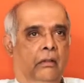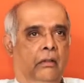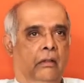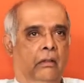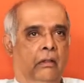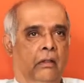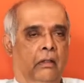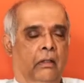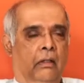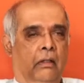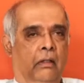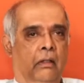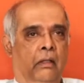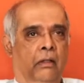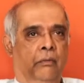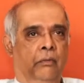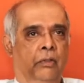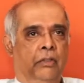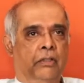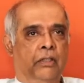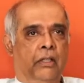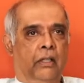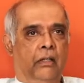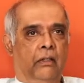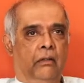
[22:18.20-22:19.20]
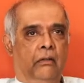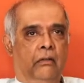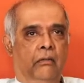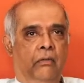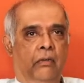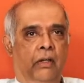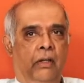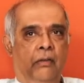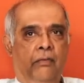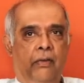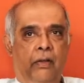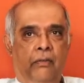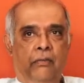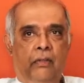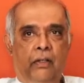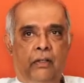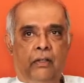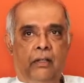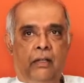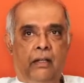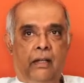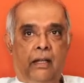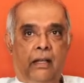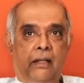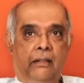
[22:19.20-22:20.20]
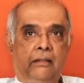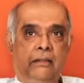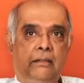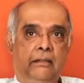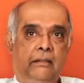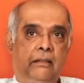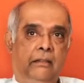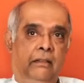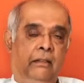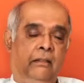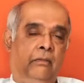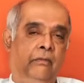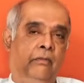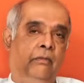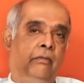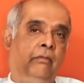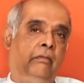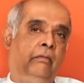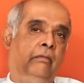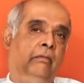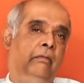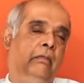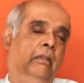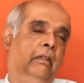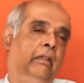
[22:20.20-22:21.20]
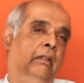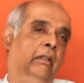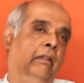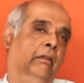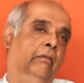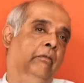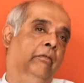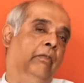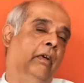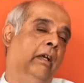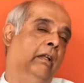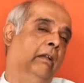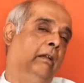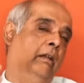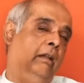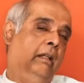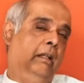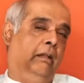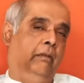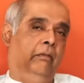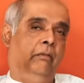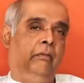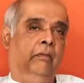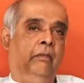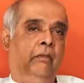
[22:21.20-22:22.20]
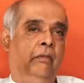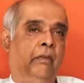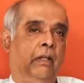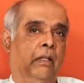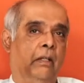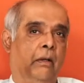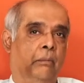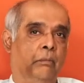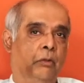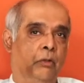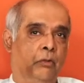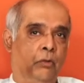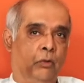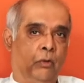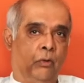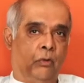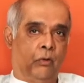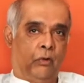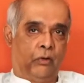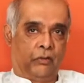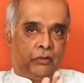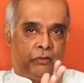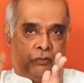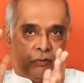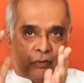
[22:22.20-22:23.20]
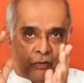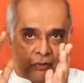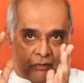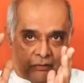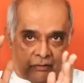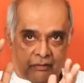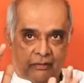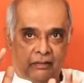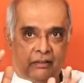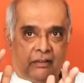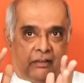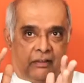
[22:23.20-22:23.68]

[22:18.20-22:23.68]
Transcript: I would say, 25, 30 lakhs. And finally, we went up to 2 crores for it.